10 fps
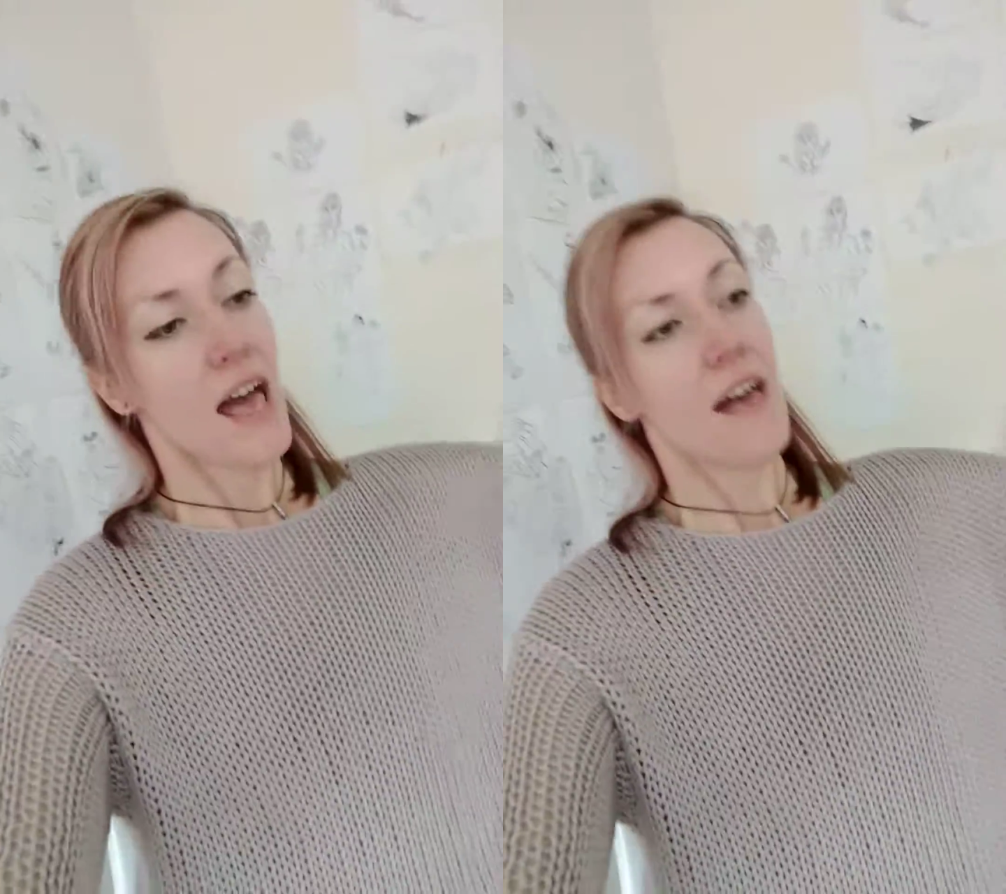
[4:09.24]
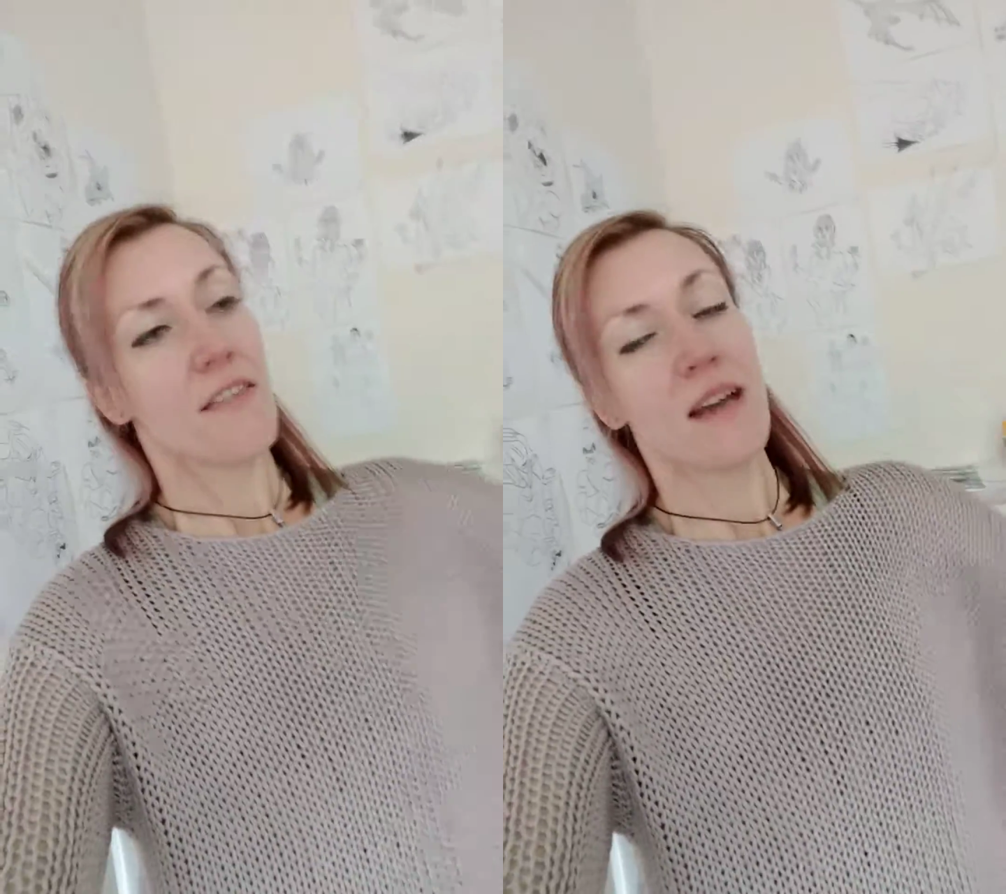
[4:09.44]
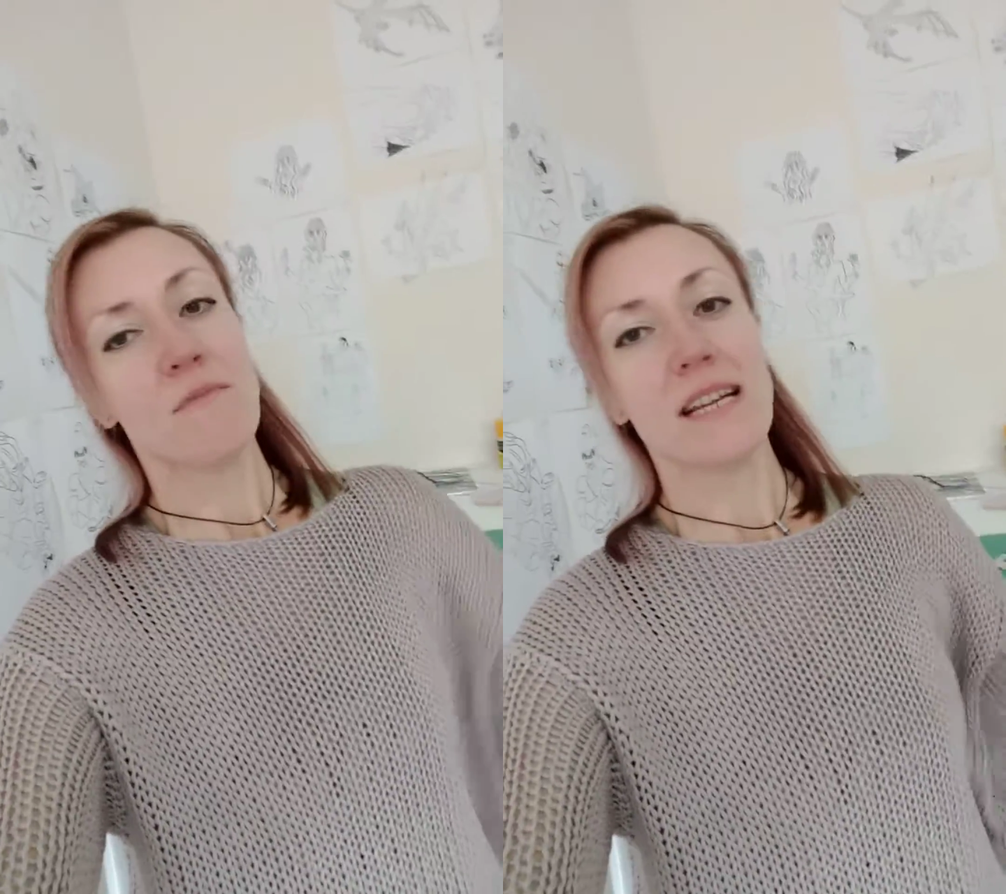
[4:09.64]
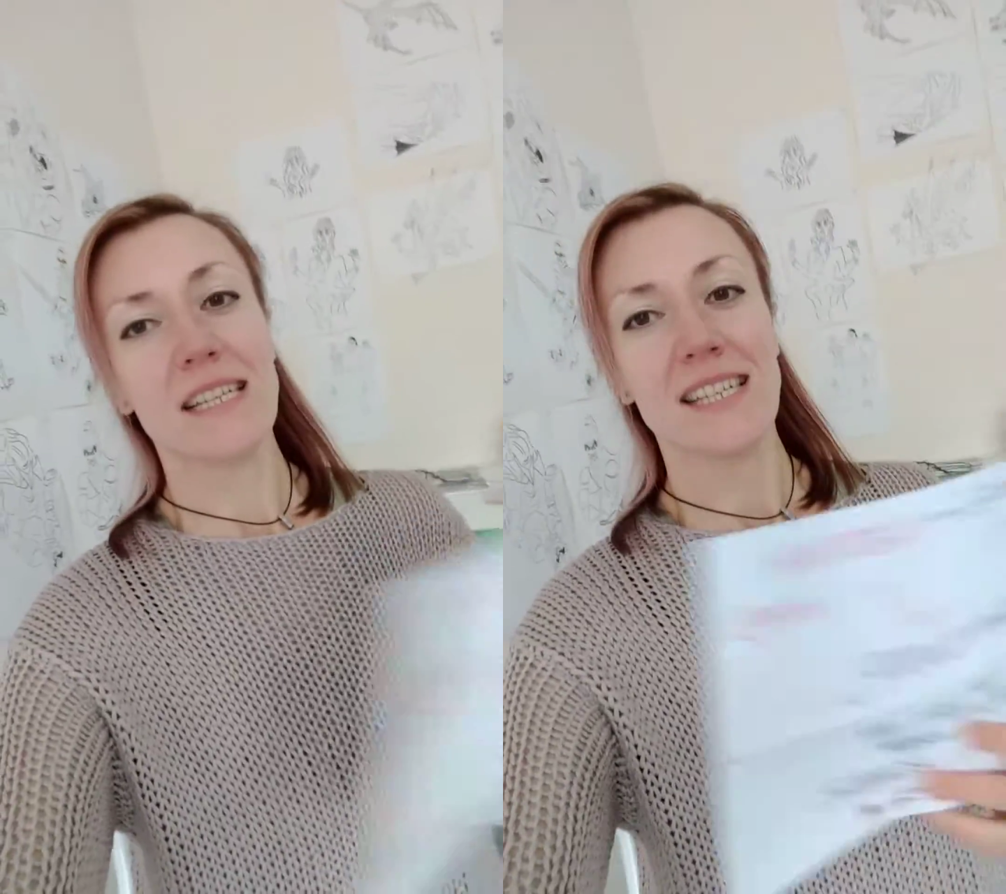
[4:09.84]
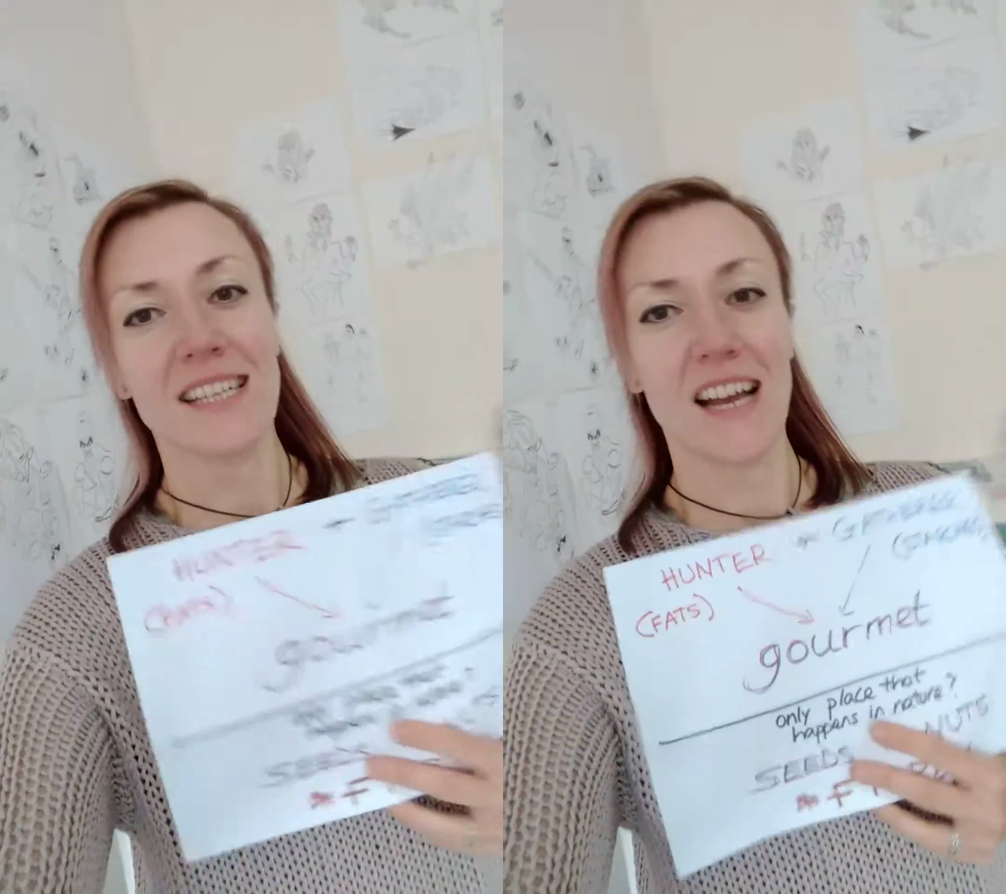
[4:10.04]
And then we
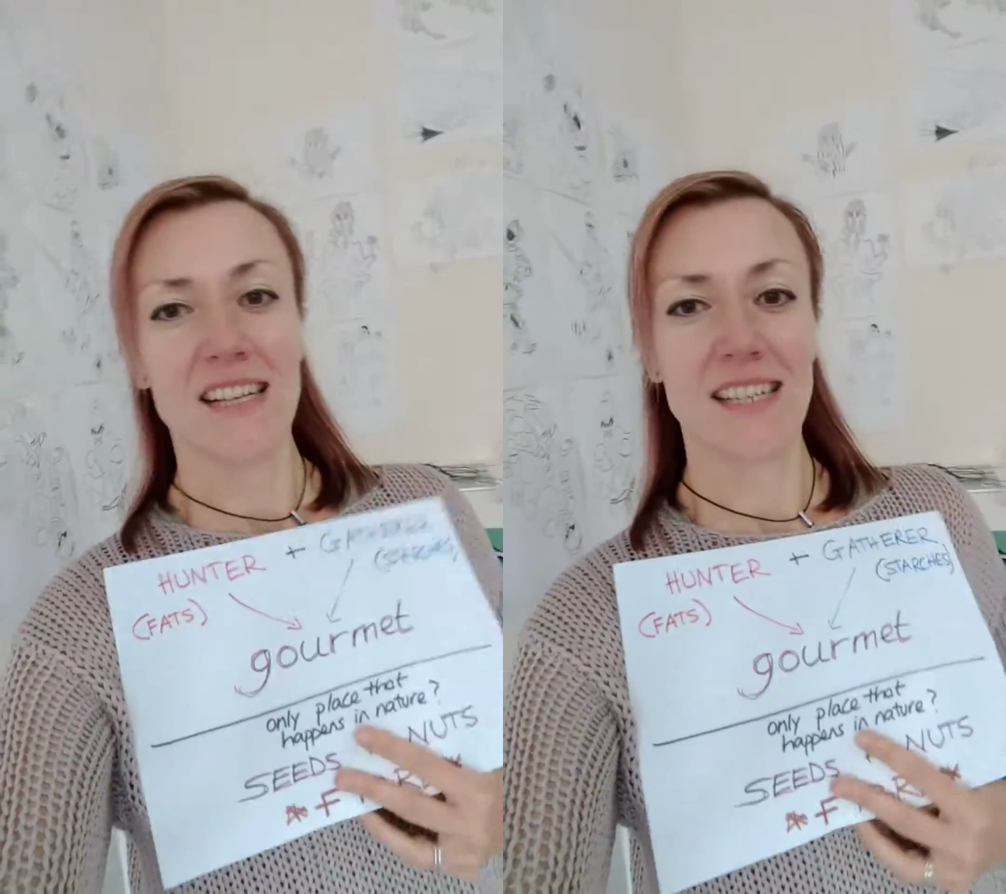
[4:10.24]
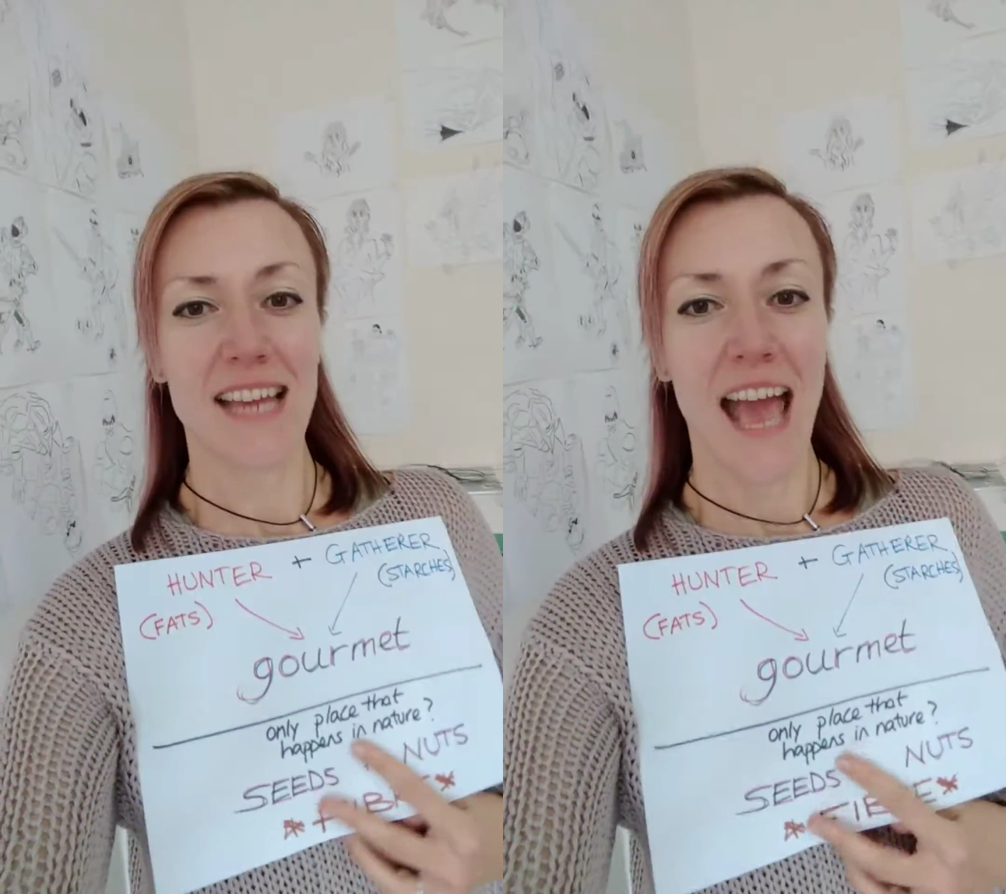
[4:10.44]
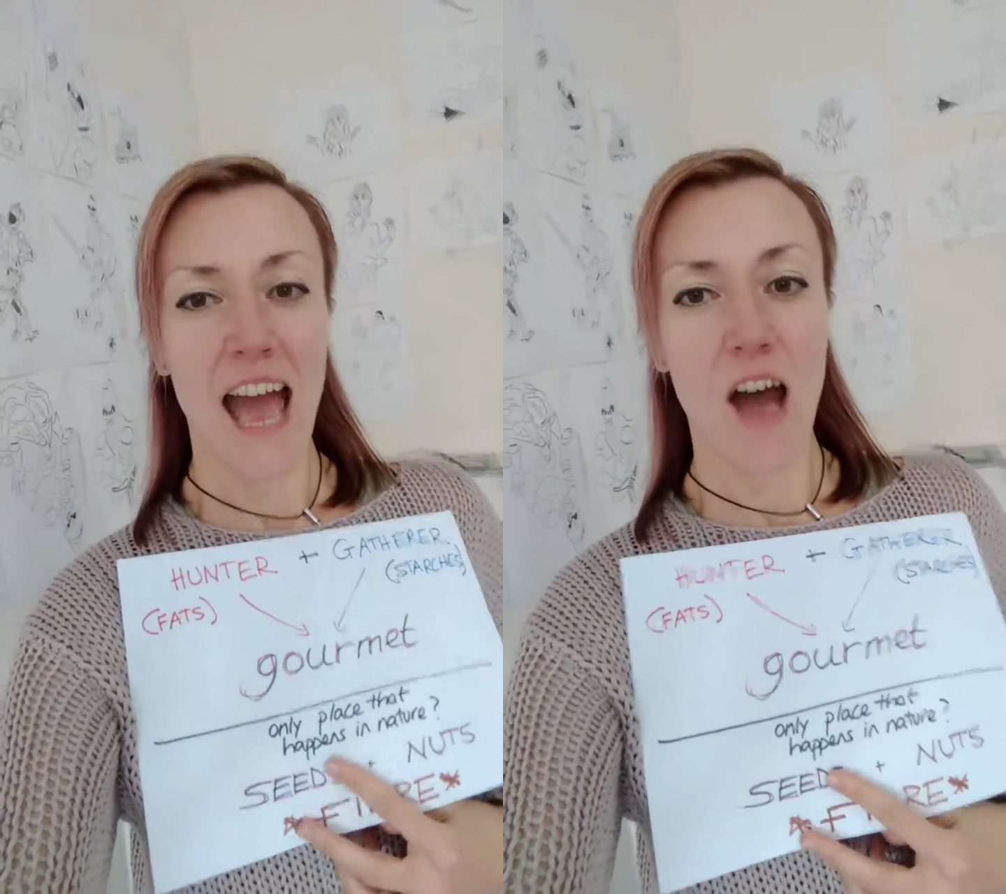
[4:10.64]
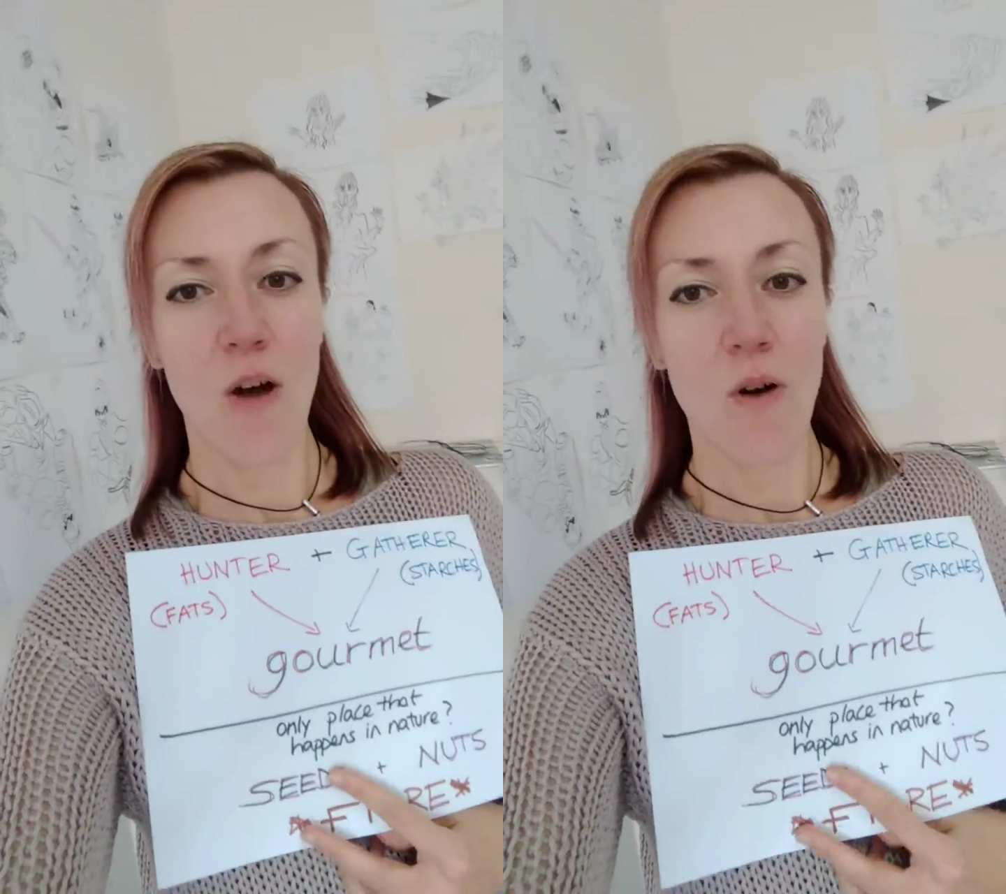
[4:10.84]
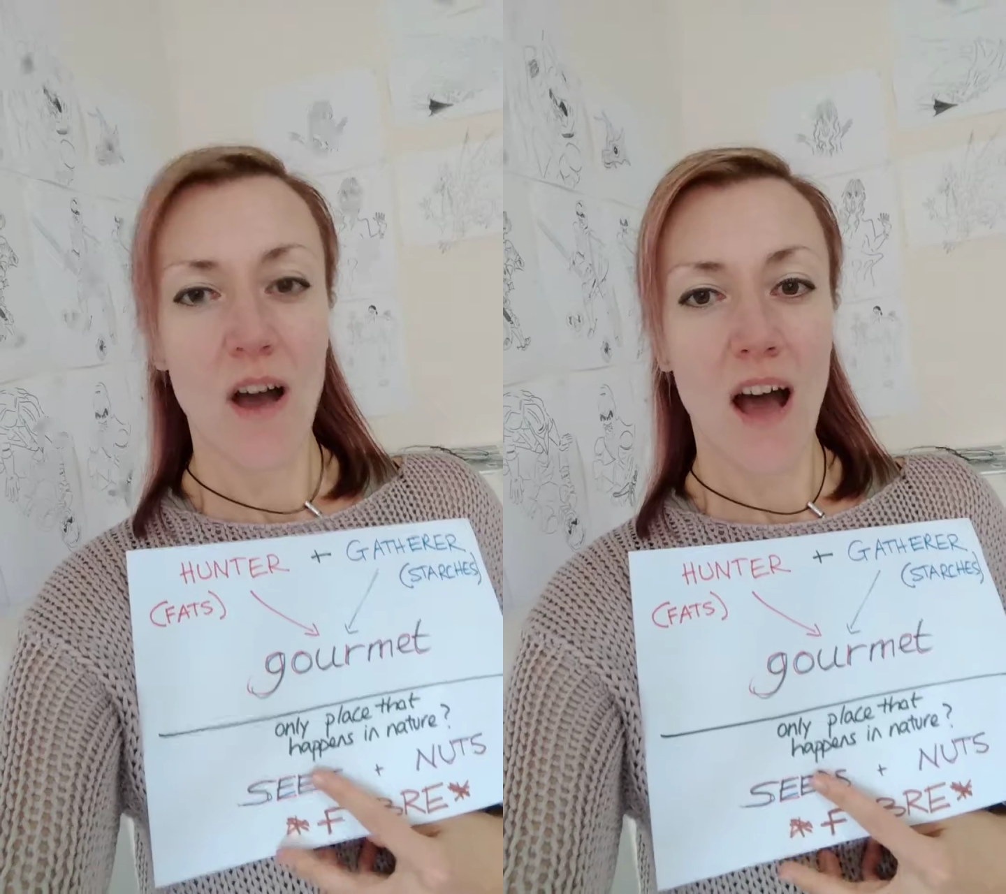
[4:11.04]
discussed our